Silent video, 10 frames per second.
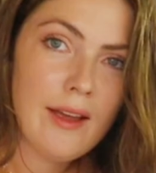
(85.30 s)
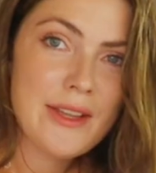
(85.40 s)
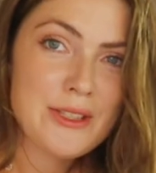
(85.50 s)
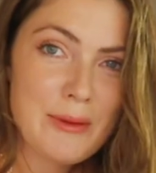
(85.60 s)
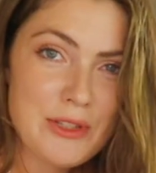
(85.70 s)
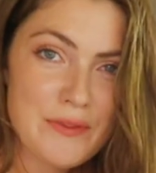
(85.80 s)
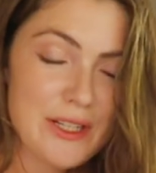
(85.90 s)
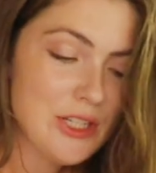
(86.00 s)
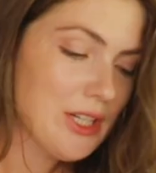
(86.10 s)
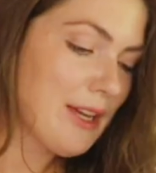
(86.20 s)
So I'm just
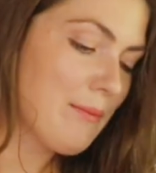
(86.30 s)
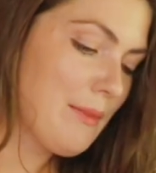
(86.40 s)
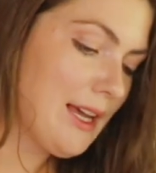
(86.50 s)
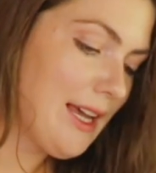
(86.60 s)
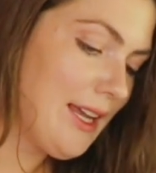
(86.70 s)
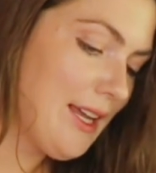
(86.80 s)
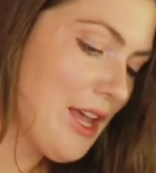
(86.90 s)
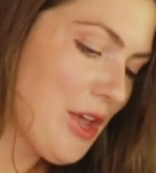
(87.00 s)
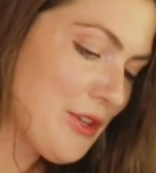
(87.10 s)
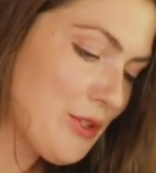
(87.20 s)
finishing up my
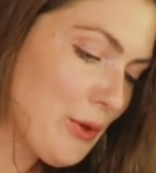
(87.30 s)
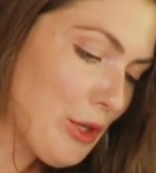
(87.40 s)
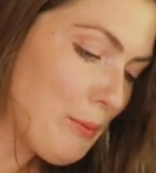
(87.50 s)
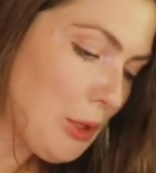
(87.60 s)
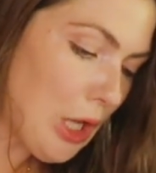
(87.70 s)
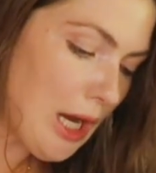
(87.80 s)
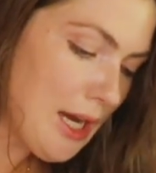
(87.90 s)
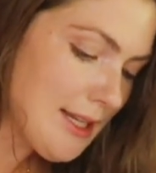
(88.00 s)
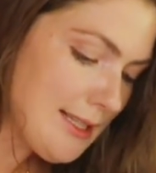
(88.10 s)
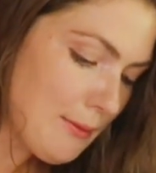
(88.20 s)
soil
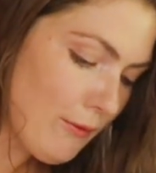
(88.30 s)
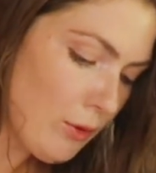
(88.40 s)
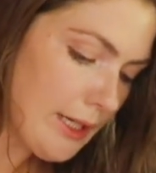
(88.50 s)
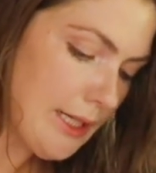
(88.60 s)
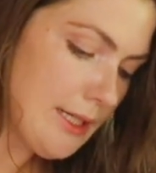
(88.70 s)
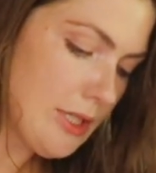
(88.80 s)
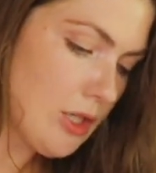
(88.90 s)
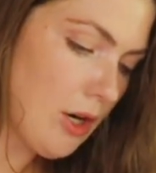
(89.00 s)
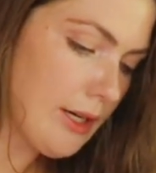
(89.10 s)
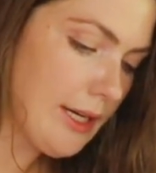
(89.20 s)
blocks before getting
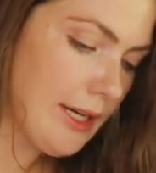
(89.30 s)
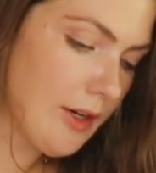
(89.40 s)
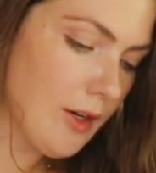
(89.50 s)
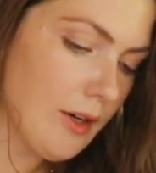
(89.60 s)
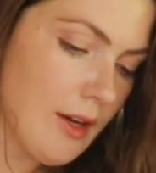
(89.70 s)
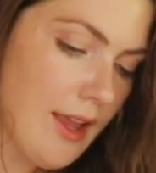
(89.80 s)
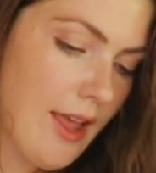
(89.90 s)
started here.